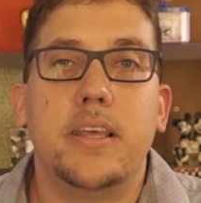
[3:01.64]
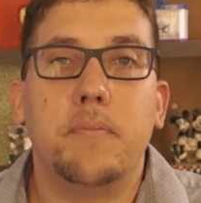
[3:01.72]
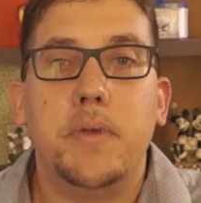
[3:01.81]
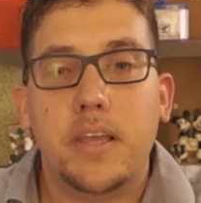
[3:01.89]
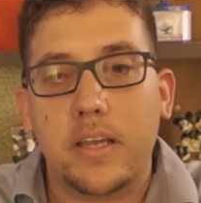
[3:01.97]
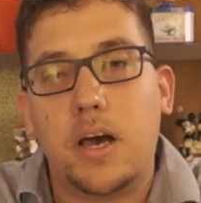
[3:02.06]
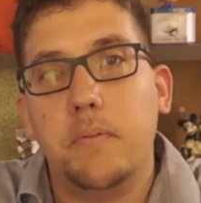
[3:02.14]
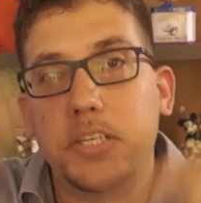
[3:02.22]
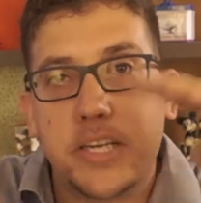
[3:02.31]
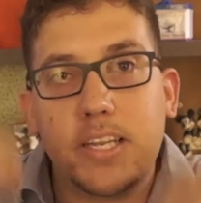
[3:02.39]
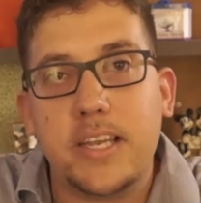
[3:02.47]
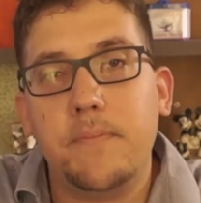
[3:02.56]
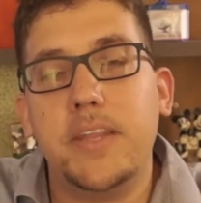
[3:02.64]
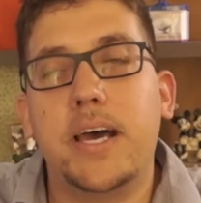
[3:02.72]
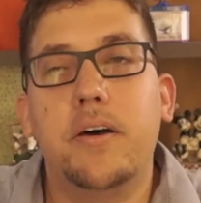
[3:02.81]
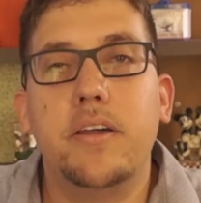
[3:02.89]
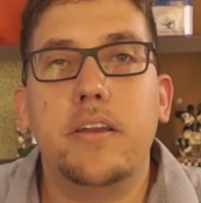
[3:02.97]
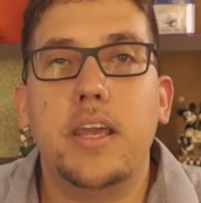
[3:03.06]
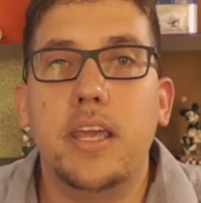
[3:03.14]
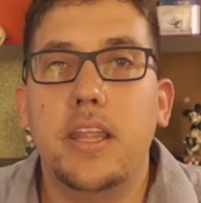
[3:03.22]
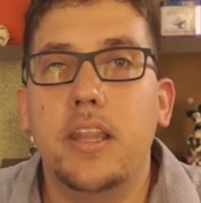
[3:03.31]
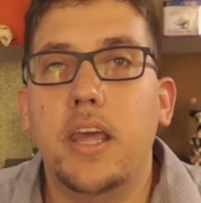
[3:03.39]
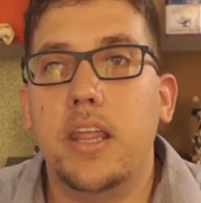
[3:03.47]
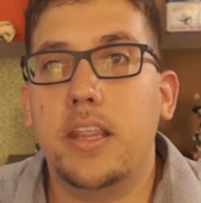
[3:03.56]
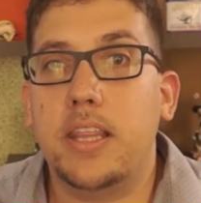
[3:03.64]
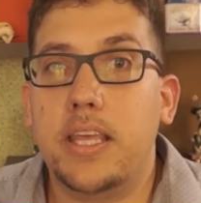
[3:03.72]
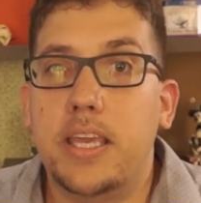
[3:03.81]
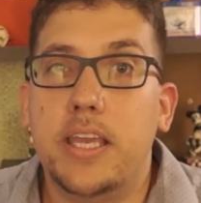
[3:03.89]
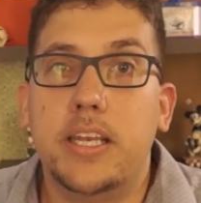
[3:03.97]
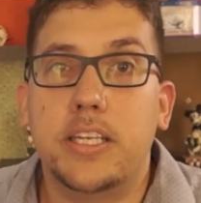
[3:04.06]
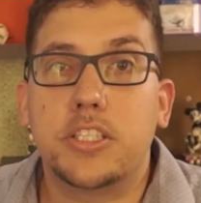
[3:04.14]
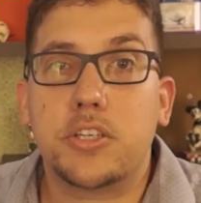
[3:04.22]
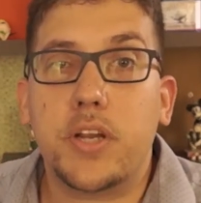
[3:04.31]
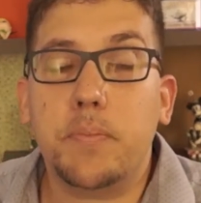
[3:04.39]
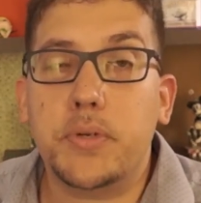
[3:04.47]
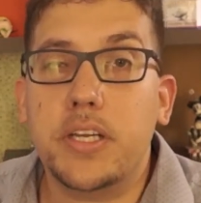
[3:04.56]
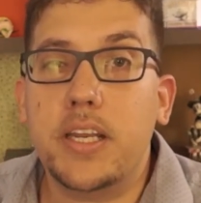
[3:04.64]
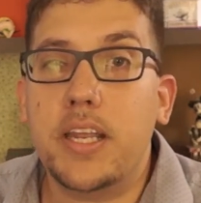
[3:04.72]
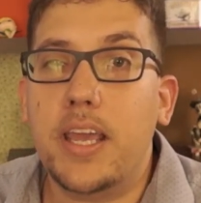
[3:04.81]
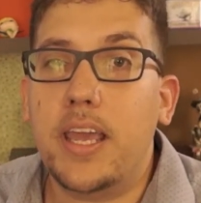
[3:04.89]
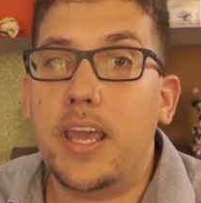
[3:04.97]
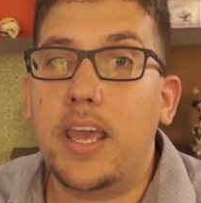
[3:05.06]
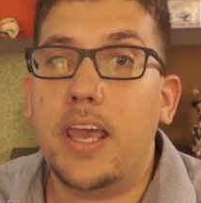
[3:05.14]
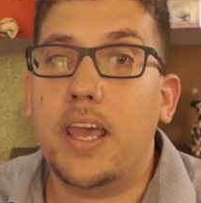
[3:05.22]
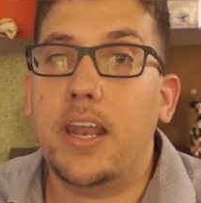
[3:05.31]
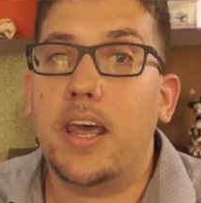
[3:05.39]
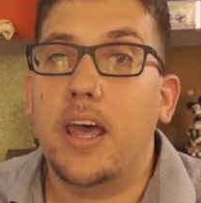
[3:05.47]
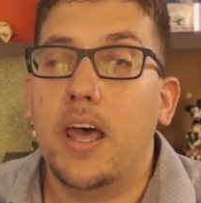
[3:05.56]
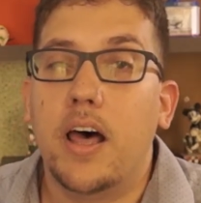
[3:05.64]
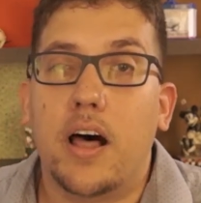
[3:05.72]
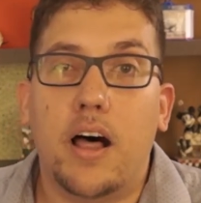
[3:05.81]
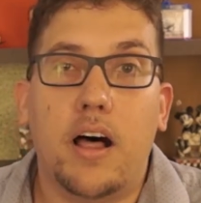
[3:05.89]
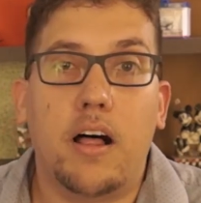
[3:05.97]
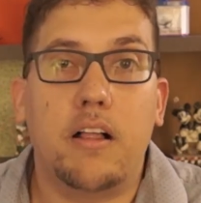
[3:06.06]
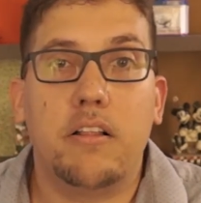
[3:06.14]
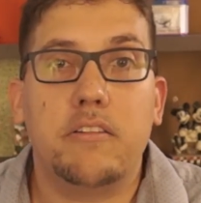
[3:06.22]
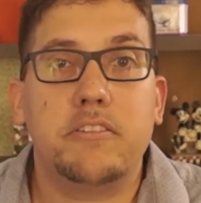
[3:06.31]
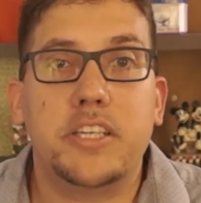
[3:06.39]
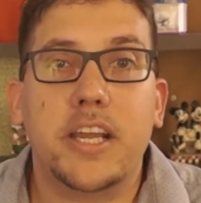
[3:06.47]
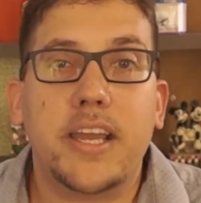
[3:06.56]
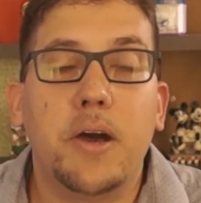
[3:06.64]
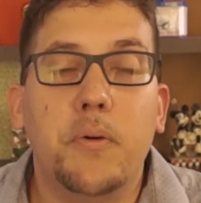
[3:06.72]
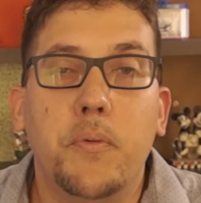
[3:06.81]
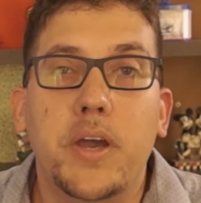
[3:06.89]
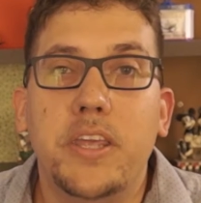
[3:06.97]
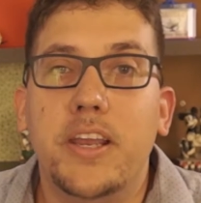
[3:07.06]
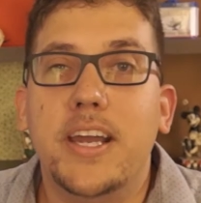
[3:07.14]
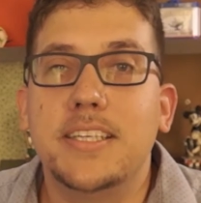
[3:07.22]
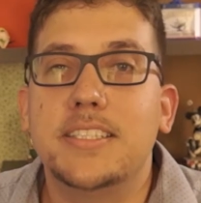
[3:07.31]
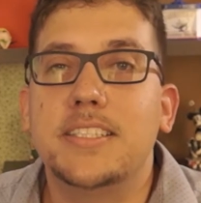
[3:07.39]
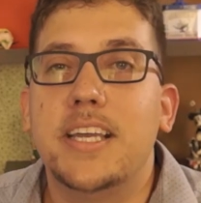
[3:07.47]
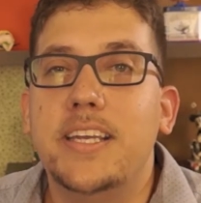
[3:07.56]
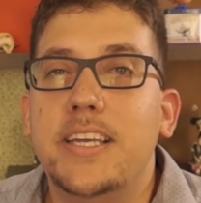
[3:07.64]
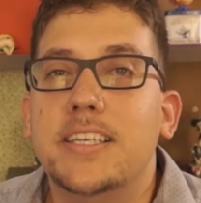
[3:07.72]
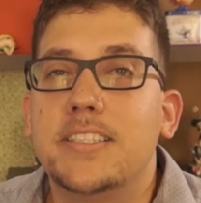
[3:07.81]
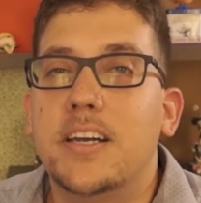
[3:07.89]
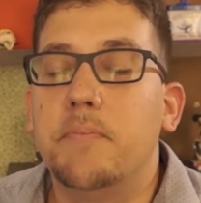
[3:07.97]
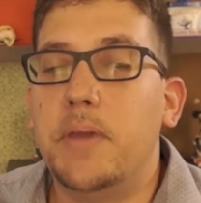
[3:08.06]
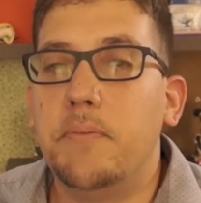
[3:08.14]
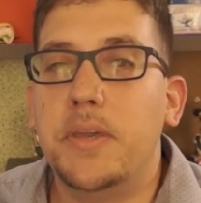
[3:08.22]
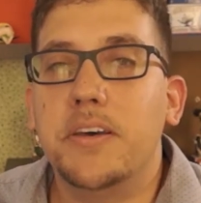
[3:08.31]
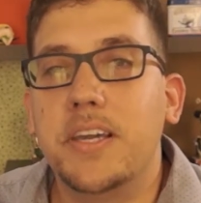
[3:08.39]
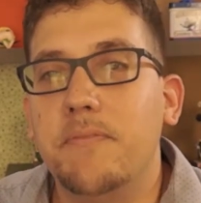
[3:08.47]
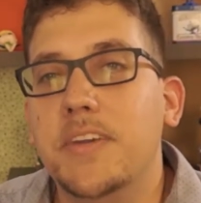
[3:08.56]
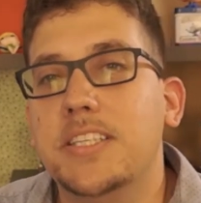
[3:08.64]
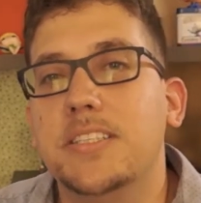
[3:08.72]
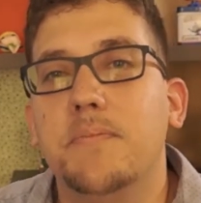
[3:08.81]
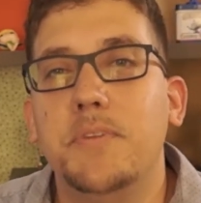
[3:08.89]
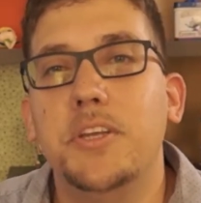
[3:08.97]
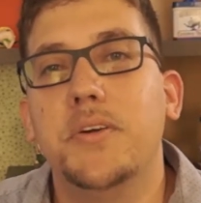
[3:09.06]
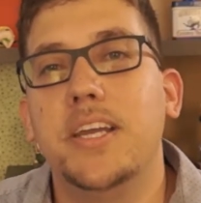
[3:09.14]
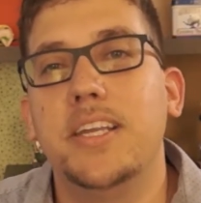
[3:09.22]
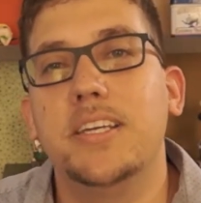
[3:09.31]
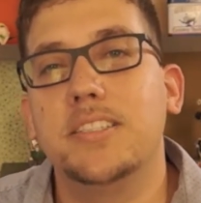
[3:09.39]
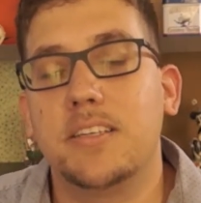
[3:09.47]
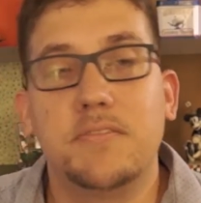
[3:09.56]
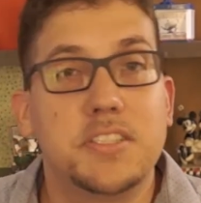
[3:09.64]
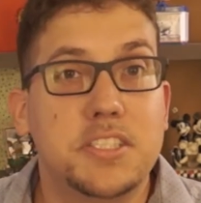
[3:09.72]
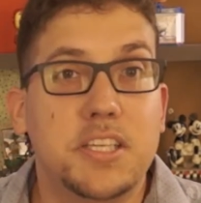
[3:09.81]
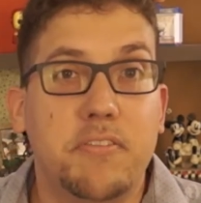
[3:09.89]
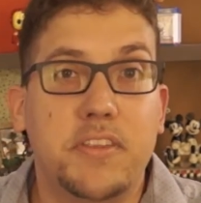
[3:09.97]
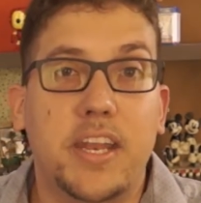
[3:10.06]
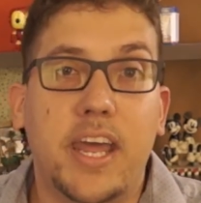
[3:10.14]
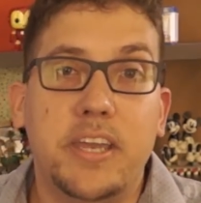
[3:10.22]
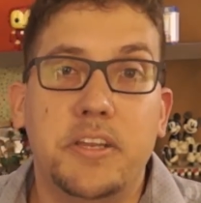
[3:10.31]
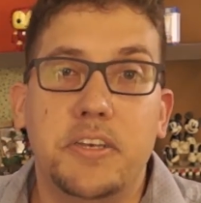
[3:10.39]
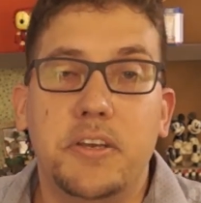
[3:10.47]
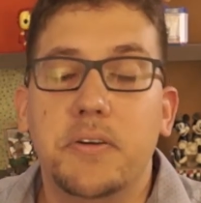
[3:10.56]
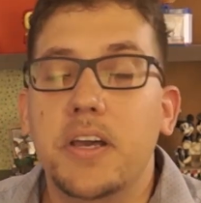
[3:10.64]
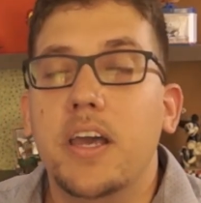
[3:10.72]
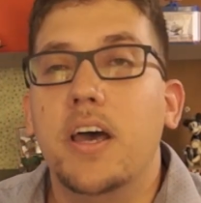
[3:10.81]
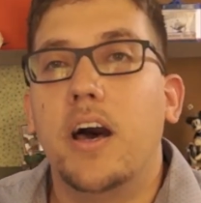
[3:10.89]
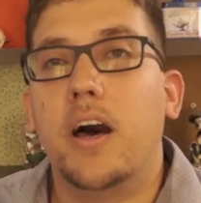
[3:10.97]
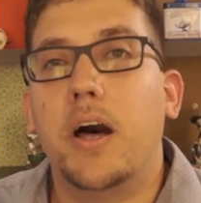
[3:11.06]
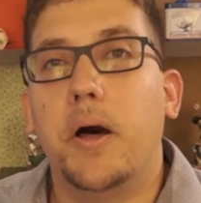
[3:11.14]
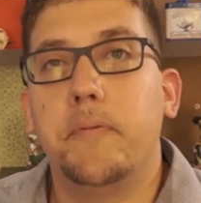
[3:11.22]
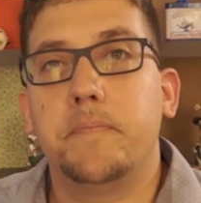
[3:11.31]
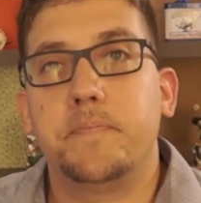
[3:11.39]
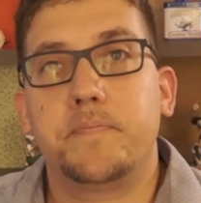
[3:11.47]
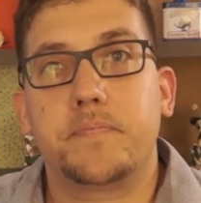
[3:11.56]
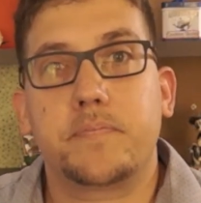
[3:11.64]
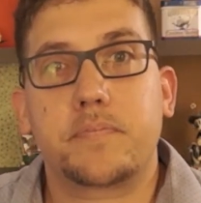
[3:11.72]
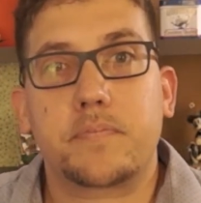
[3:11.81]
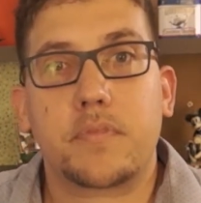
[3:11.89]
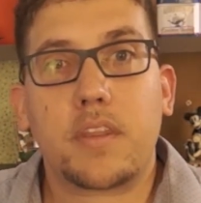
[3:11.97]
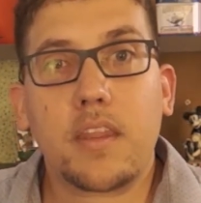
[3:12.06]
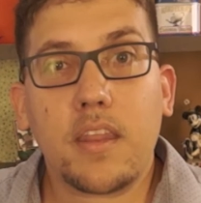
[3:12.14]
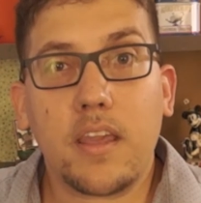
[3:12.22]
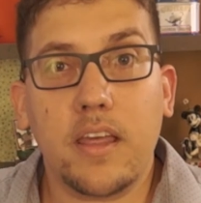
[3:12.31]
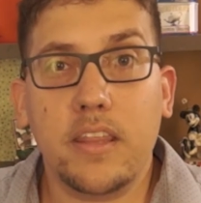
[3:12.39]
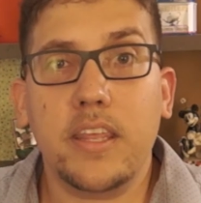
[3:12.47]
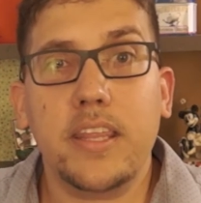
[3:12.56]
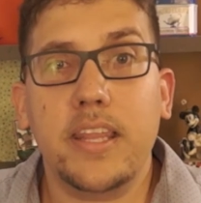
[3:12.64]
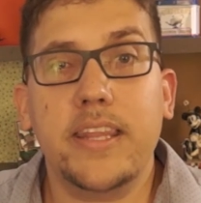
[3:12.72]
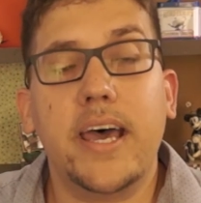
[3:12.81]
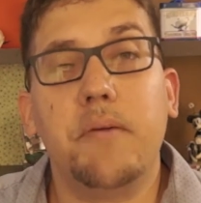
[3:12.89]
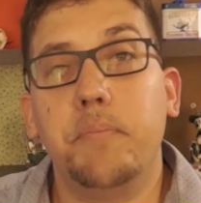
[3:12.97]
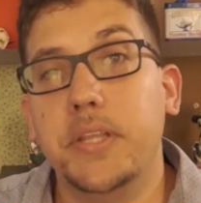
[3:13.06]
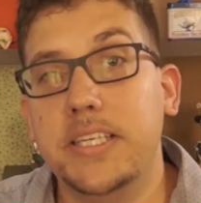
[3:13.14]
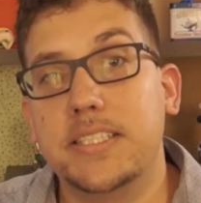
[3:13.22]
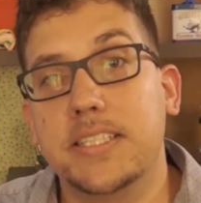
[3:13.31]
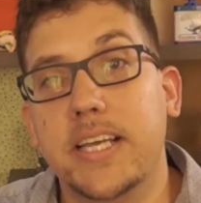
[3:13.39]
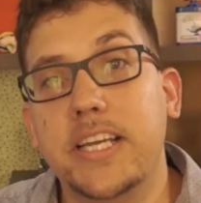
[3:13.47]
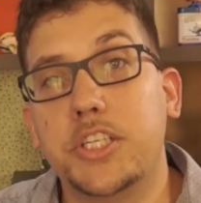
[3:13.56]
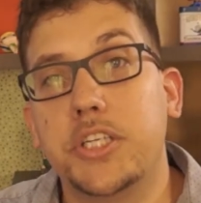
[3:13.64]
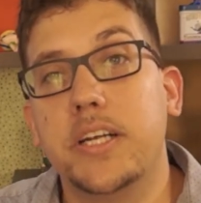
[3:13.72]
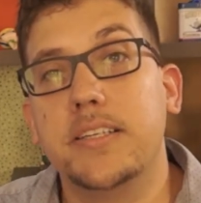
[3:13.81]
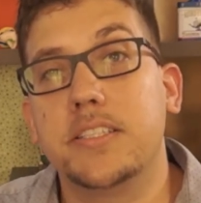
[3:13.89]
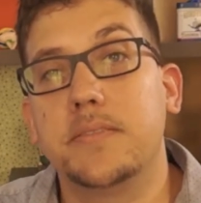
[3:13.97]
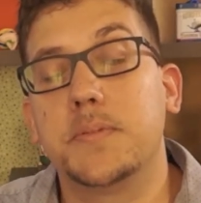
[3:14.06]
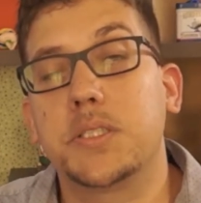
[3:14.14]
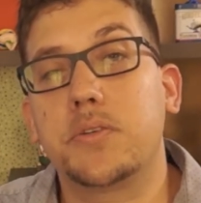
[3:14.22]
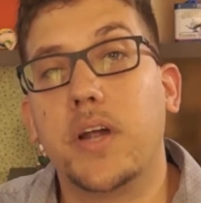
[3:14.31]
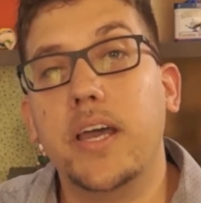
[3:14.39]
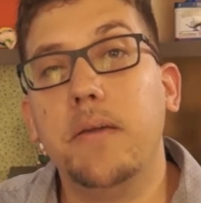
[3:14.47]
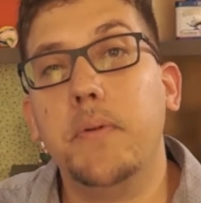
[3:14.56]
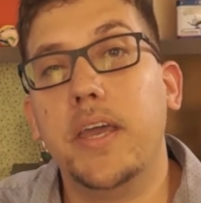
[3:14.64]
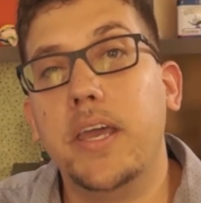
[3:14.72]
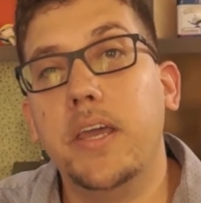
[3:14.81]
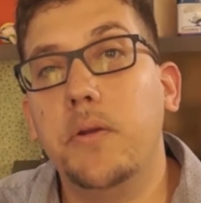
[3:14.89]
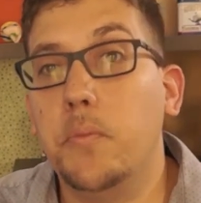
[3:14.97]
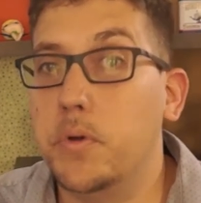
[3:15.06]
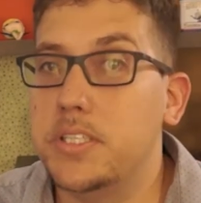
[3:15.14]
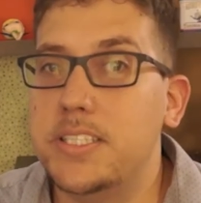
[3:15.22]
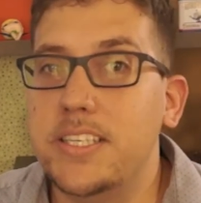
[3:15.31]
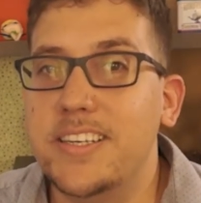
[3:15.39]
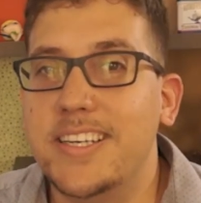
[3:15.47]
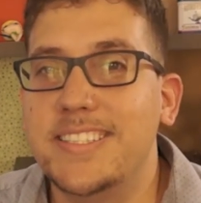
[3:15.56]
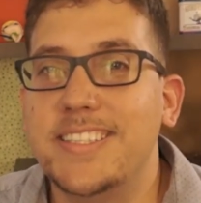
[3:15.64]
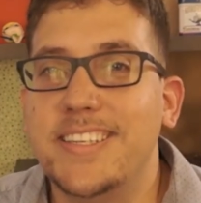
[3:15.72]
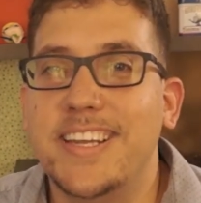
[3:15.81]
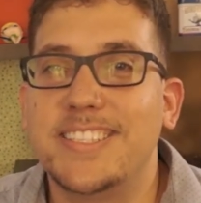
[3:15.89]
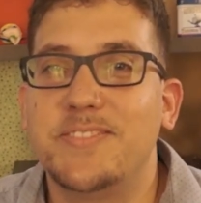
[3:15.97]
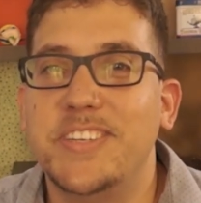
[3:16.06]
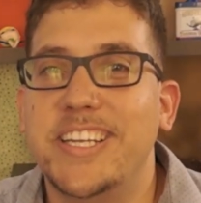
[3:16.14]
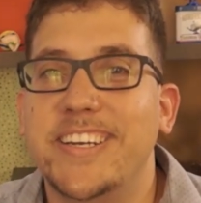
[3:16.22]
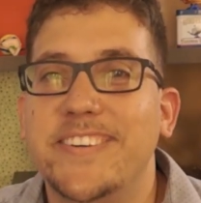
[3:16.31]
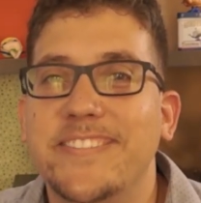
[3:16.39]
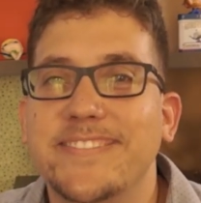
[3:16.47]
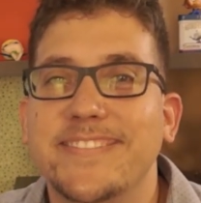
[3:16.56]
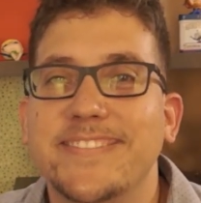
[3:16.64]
them. Share them down in the description and I'll check out what you guys' ideas are. Maybe it'll give me some new ideas on stuff that I can do. Um, Other than that, please like, share, and subscribe, and we'll see you guys in the next video.